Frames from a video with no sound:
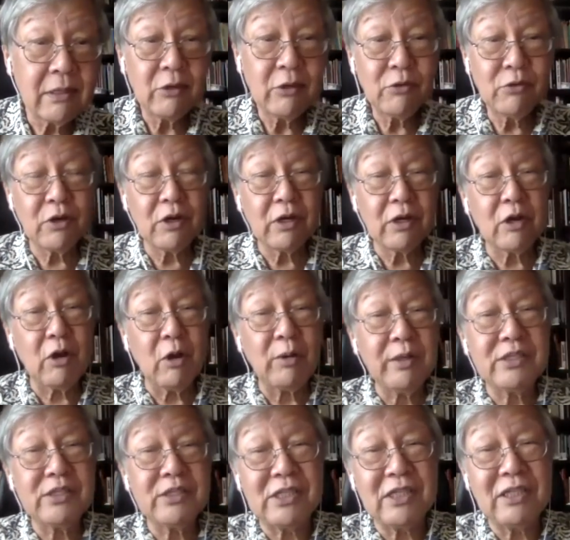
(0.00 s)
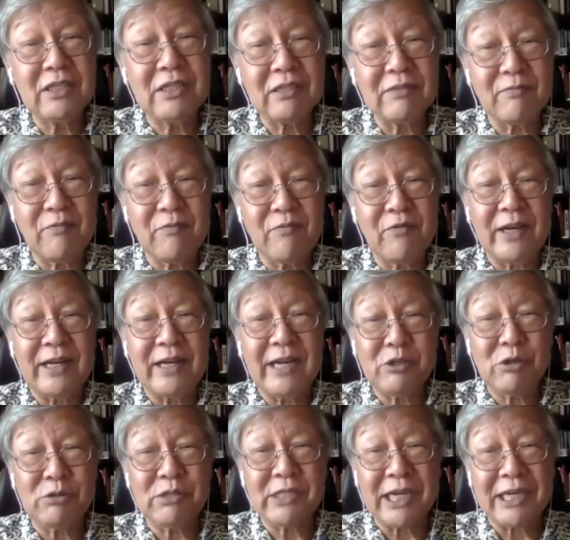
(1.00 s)
you got to go and see the
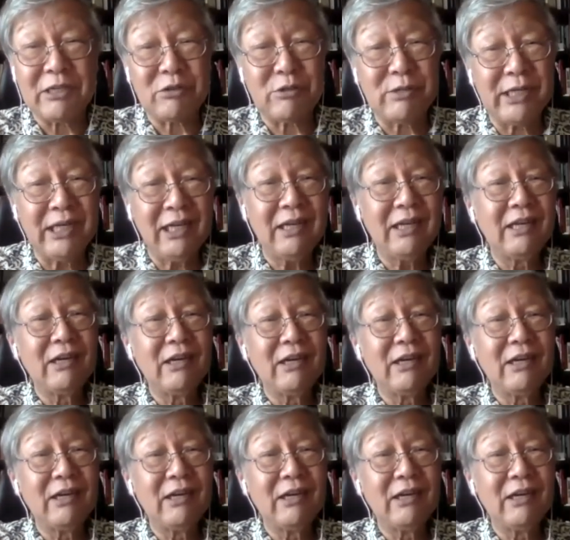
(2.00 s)
financial secretary